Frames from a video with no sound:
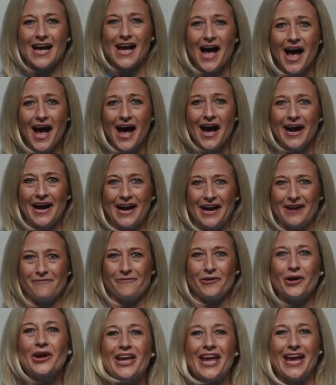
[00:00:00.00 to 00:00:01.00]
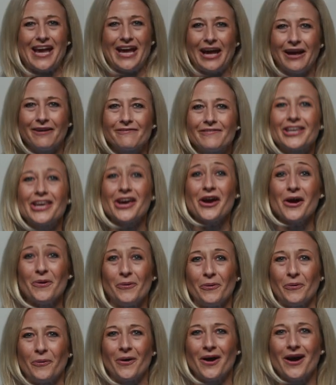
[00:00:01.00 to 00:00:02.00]
I forgive
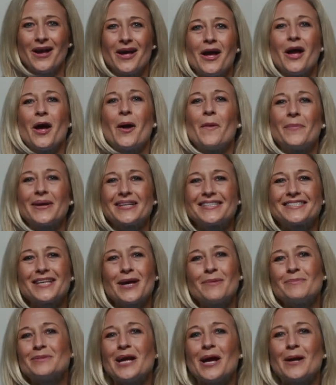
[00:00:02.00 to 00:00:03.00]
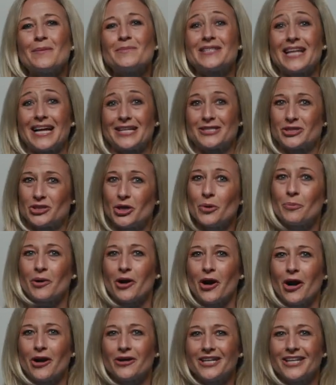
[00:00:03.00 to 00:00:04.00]
you. But sometimes that's super
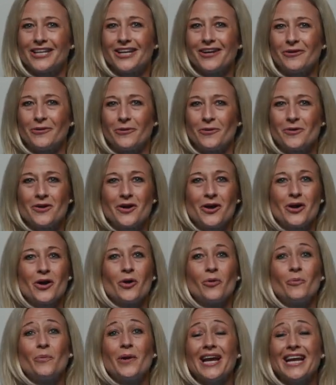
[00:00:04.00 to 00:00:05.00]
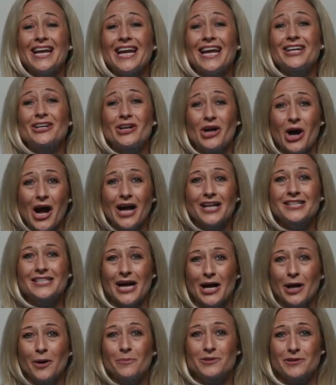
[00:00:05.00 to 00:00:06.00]
hard to do. We need God's
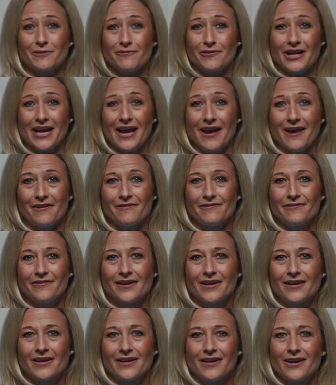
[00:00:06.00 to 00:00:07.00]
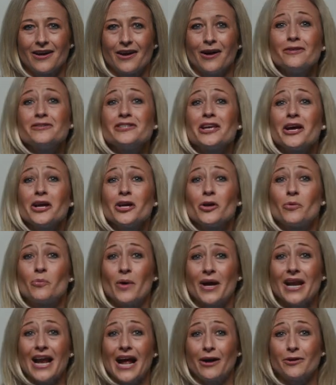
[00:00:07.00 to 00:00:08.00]
help to forgive. I'll tell you
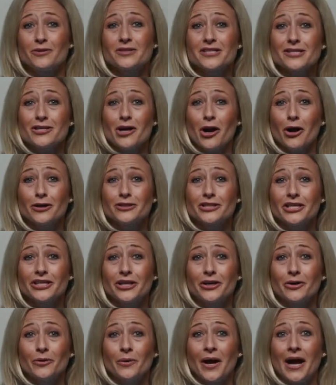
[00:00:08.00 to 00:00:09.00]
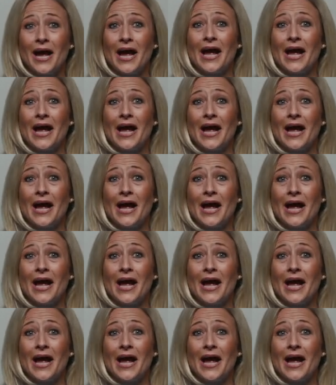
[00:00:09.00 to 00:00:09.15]
what else is hard to do.